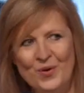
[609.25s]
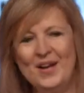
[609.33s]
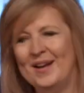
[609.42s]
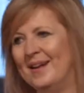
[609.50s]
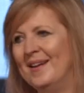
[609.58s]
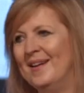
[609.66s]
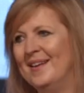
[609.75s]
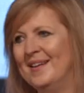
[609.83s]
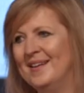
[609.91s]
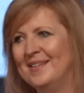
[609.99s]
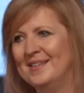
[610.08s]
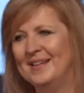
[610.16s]
Grit
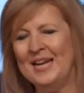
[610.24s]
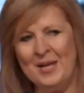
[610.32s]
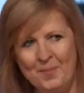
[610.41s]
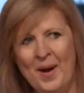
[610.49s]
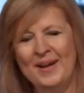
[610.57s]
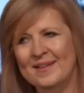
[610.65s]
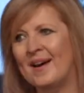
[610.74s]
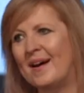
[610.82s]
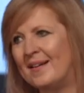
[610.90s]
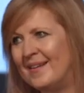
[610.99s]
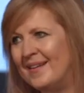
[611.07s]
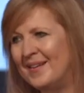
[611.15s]
in my
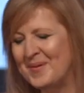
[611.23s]
gut.